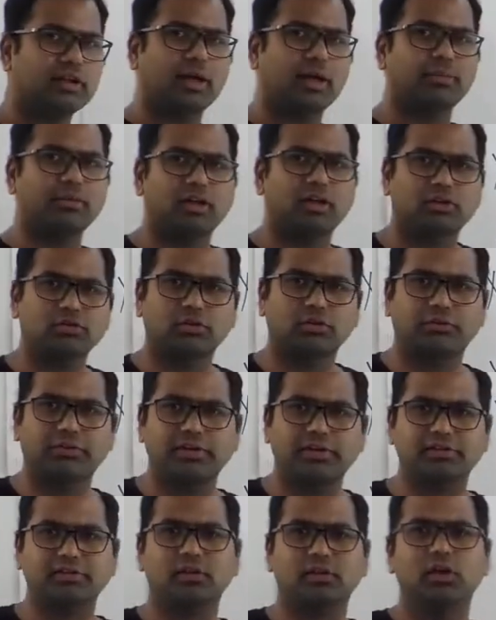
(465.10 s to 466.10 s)
Capital X of
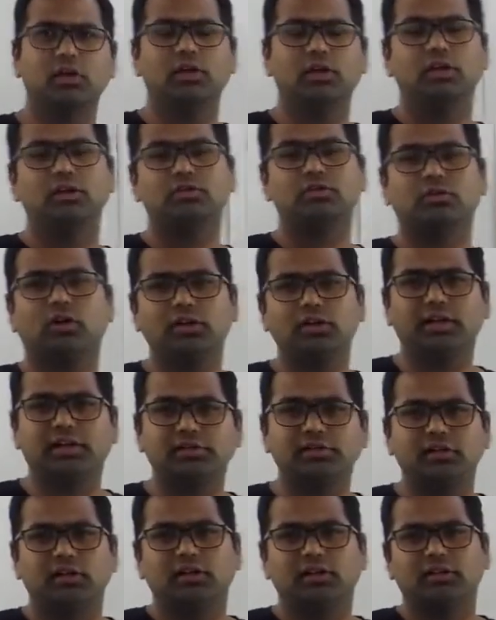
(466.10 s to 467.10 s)
s is called
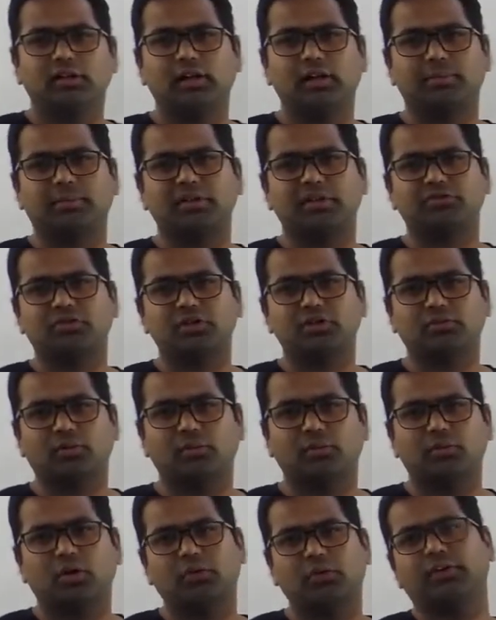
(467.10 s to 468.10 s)
as the Laplace
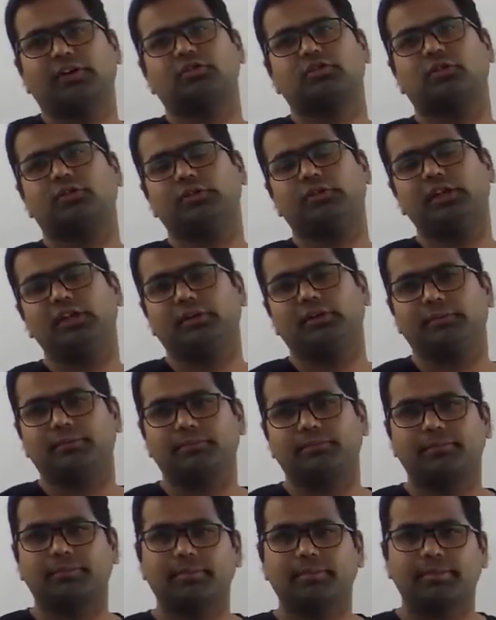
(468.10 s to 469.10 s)
transform of x of t.
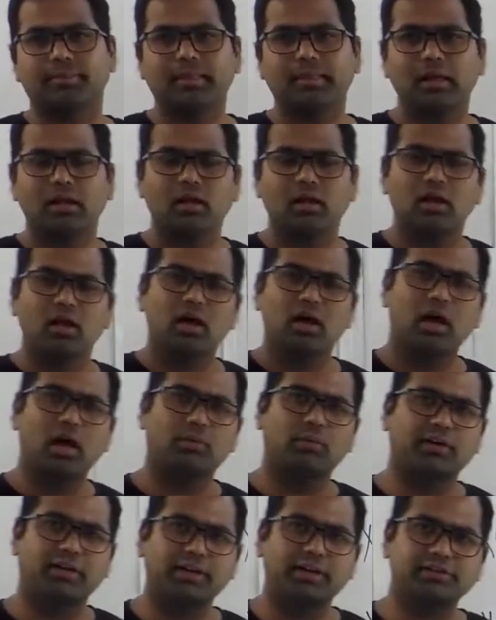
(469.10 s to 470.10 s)

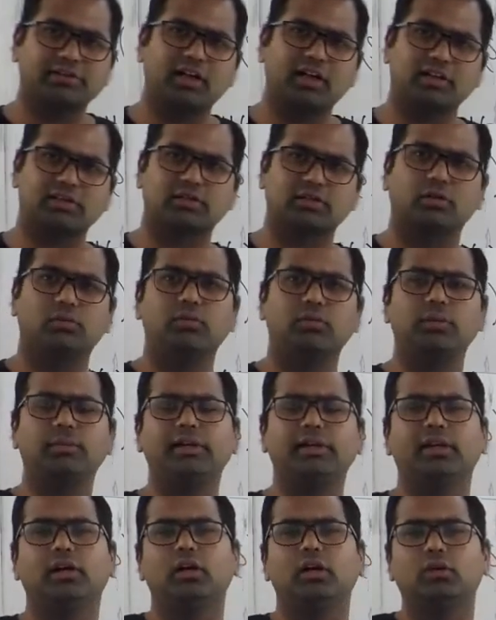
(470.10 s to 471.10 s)
Our next task will
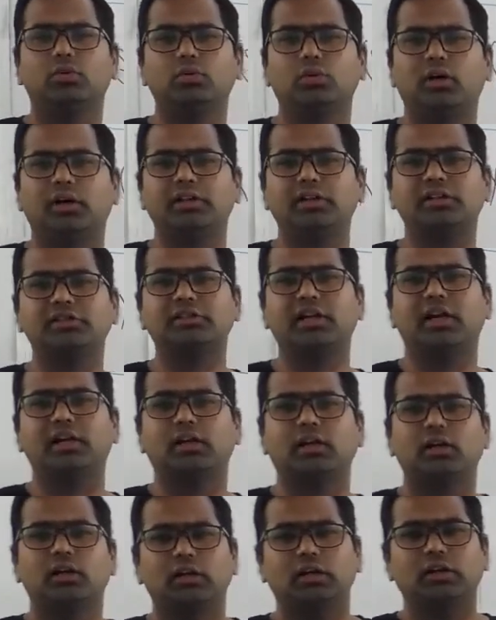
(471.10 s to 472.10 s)
be to
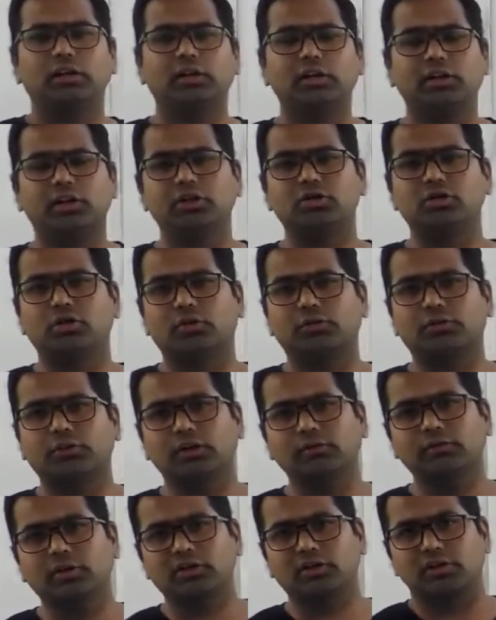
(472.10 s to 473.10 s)
understand the region of
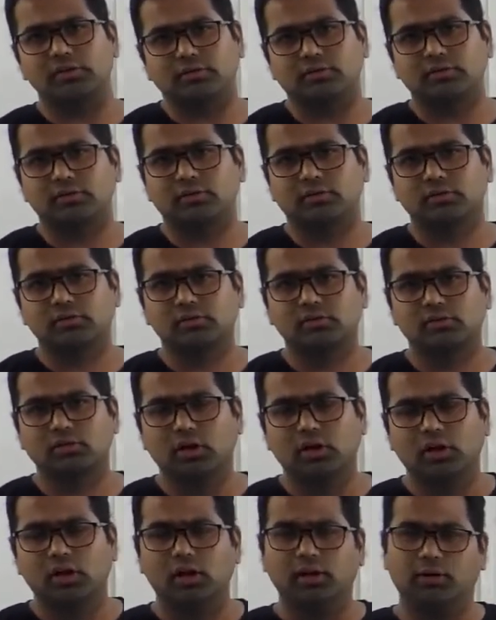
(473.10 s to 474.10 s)
convergence.
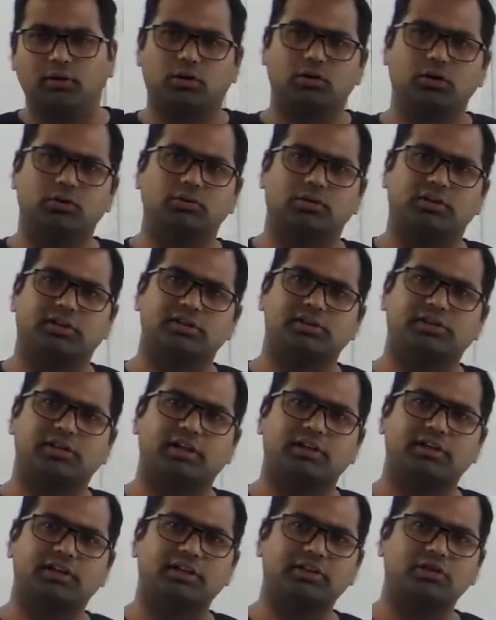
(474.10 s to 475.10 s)
In order to
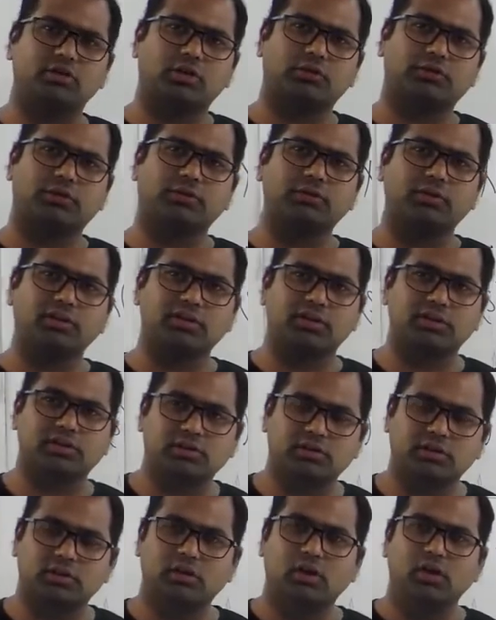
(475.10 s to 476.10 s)
understand the region of
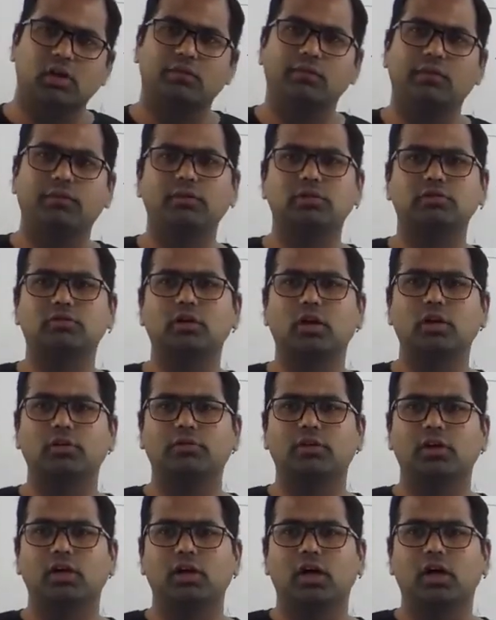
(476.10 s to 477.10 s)
convergence, we will
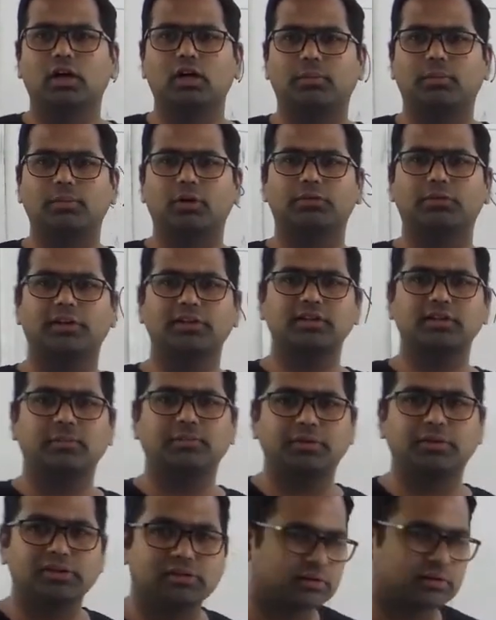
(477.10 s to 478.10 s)
solve a couple of
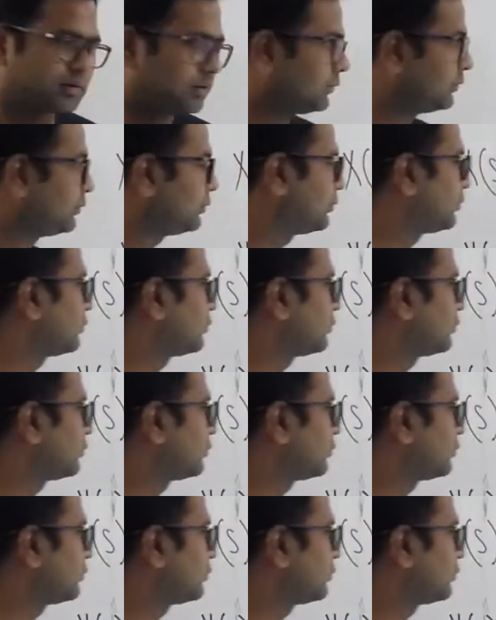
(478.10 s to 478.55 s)
examples.